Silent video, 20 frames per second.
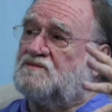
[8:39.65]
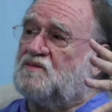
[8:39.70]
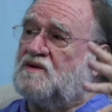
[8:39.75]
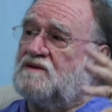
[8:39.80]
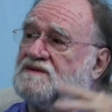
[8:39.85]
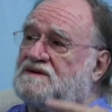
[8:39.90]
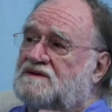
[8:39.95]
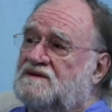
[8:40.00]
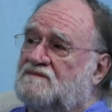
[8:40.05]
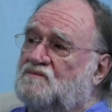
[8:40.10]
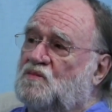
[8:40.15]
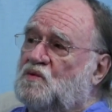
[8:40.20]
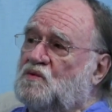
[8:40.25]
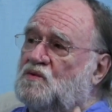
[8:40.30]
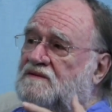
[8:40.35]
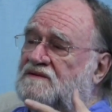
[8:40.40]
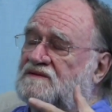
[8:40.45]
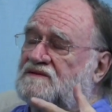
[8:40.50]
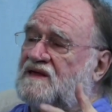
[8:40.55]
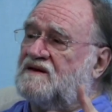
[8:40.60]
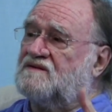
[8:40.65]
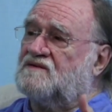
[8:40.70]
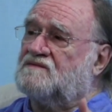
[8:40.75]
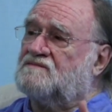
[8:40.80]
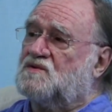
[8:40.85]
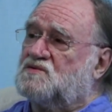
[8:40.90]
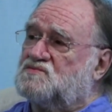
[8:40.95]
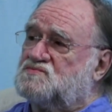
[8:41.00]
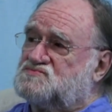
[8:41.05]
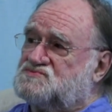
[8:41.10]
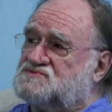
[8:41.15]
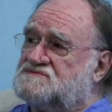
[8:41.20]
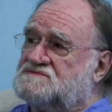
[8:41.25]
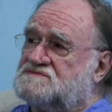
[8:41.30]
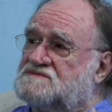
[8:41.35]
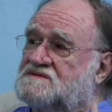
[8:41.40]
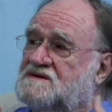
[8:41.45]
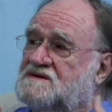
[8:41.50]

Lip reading: Women are more in their emotions.